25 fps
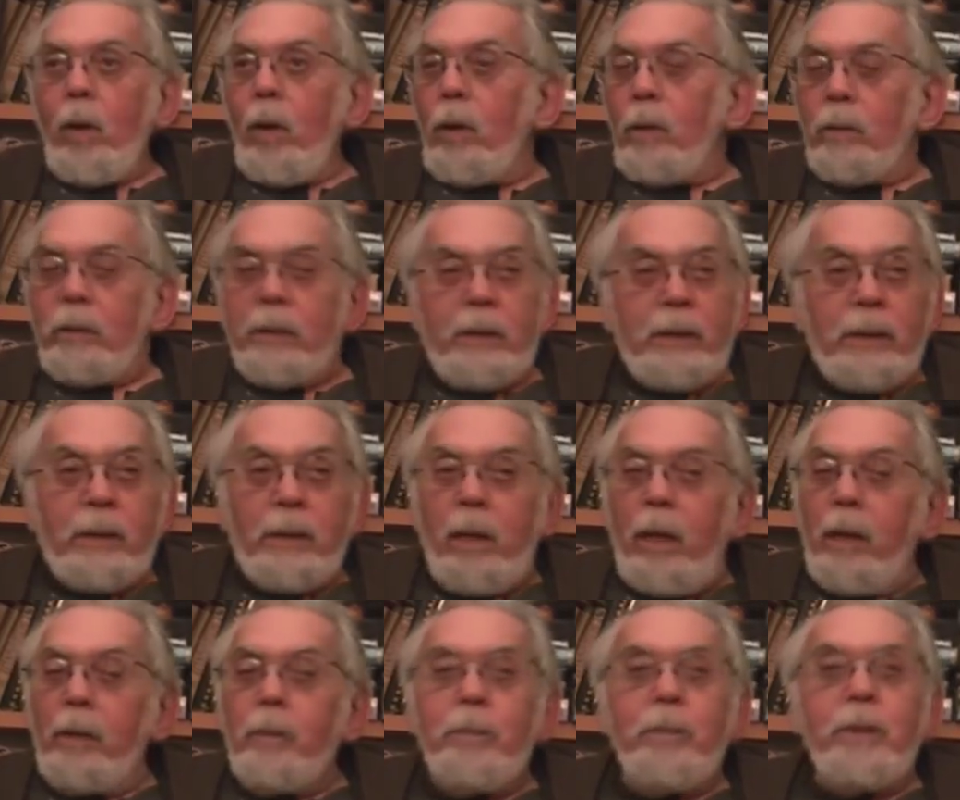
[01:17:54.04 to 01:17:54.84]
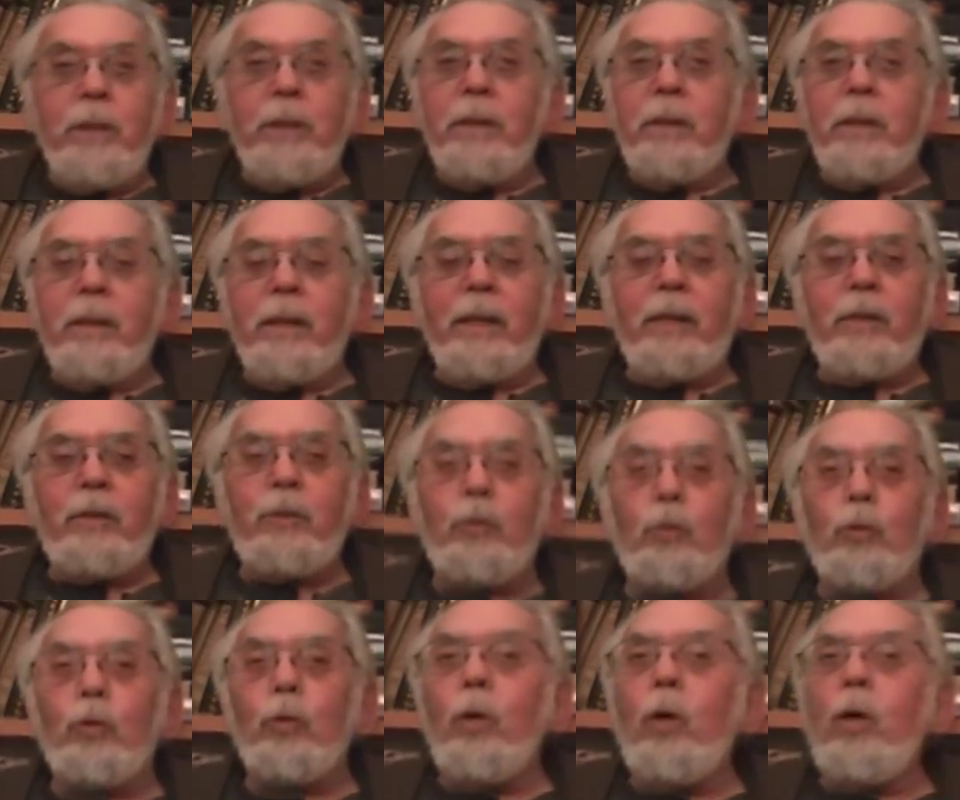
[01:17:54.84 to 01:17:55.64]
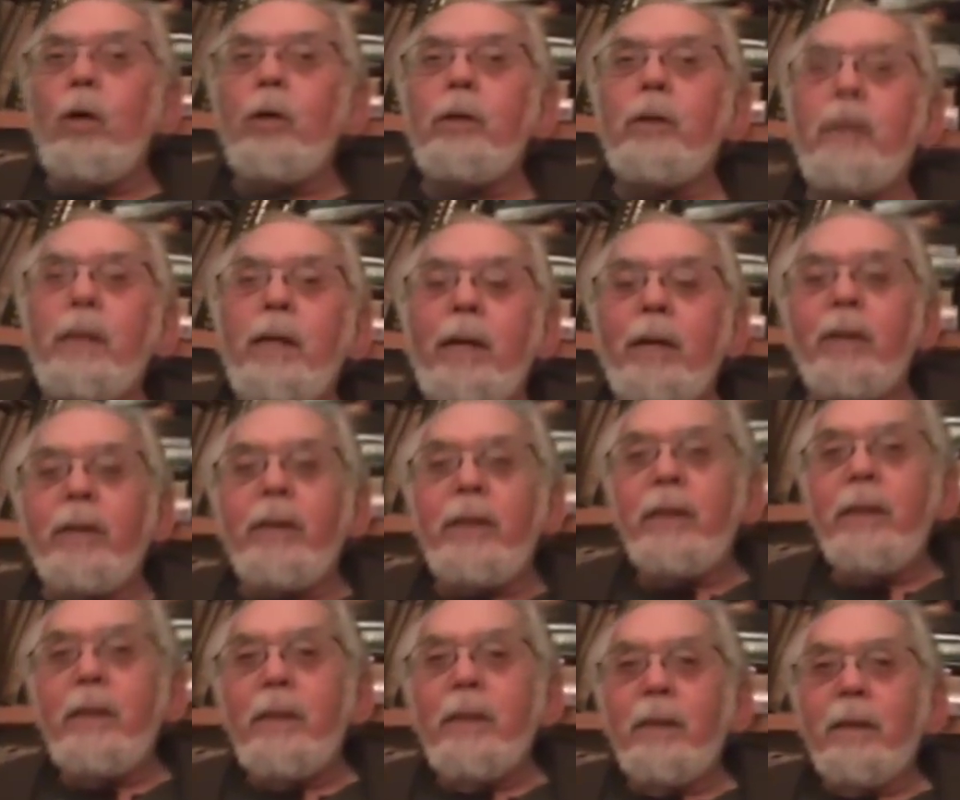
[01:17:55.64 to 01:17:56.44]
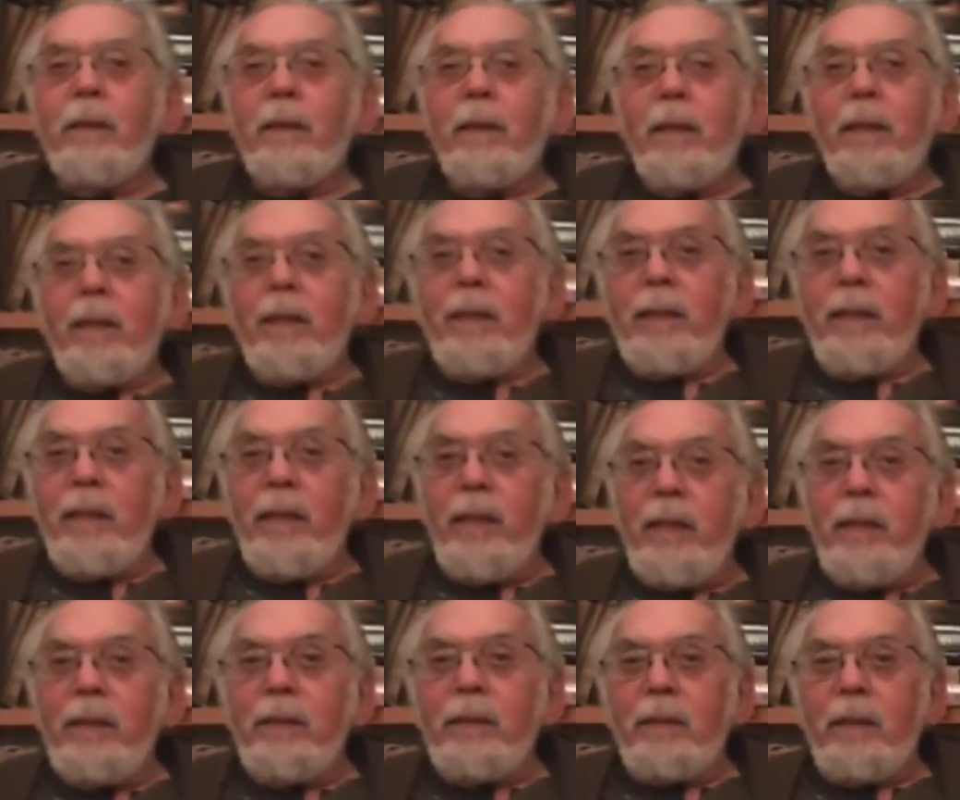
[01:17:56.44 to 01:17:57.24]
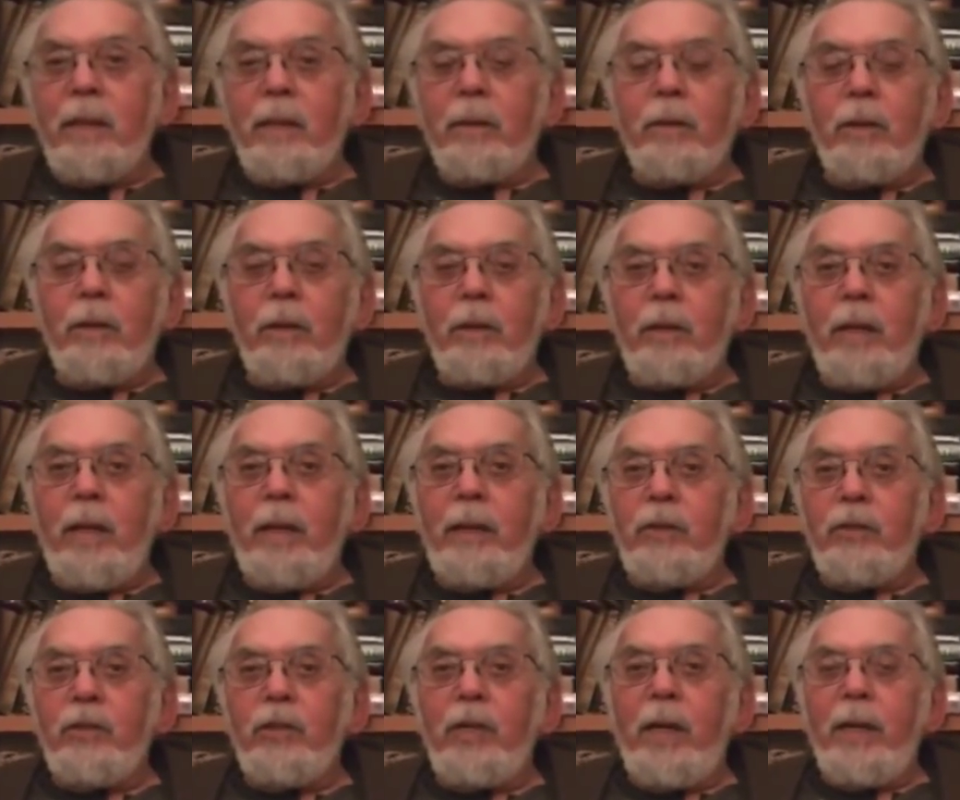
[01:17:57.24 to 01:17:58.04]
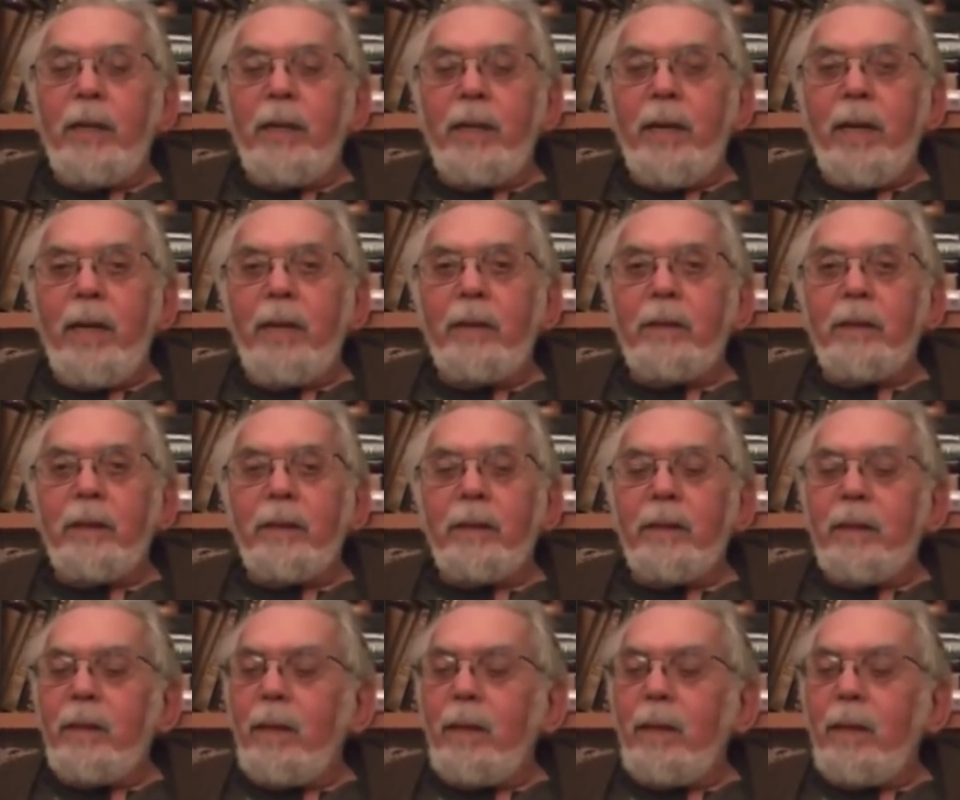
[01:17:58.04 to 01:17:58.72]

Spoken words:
These extraordinary things that look like gigantic.